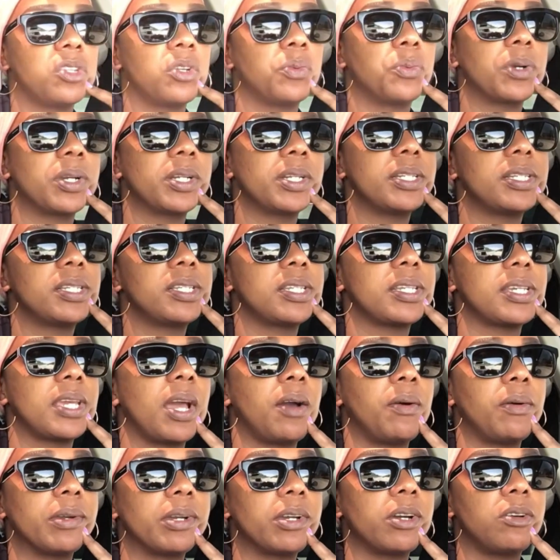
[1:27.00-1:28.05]
so we're going to see
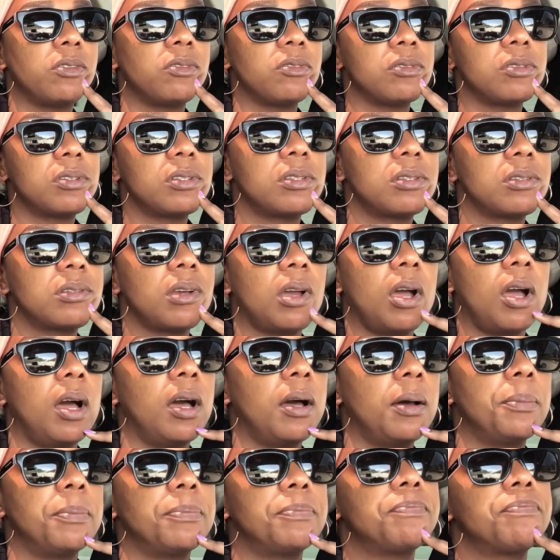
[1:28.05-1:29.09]
how it goes.
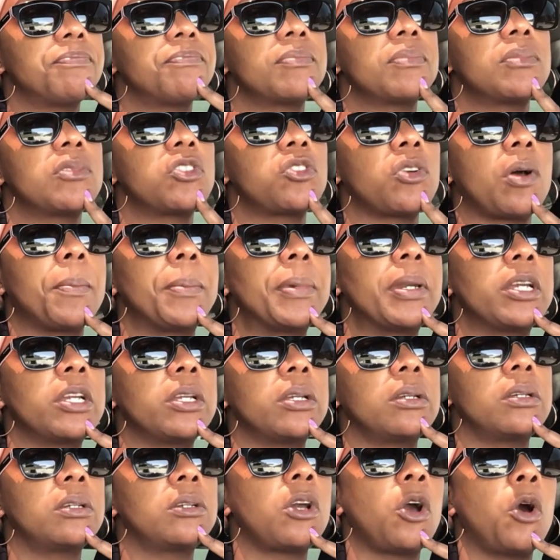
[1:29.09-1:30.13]
So I'm going
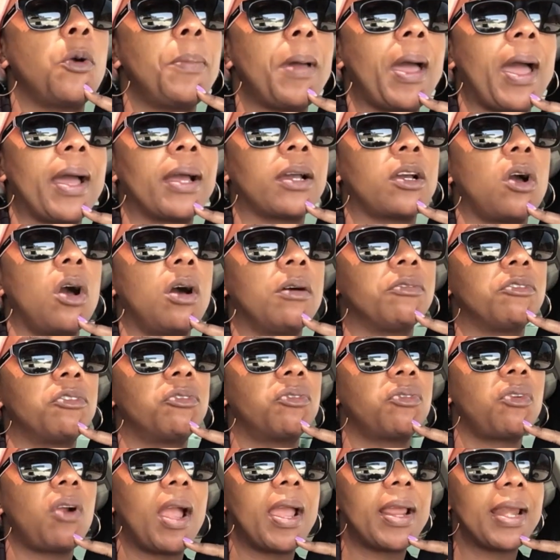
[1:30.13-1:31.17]
to go back
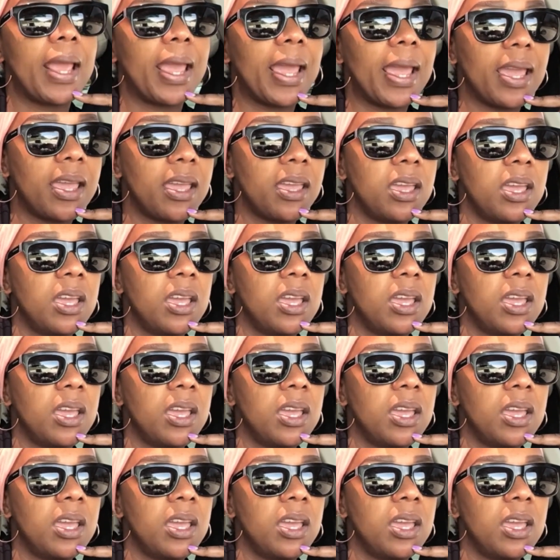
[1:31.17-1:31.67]
on Friday.